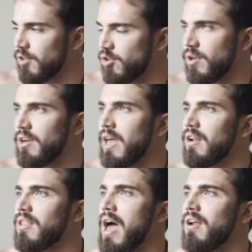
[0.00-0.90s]
You can get a
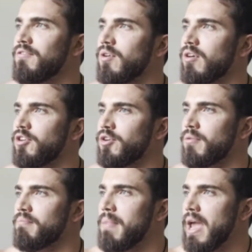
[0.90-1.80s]
lot of your
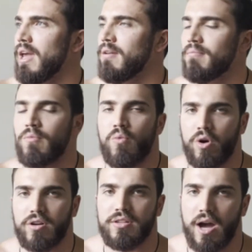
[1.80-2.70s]
main
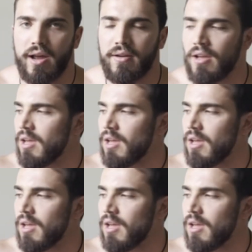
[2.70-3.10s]
work done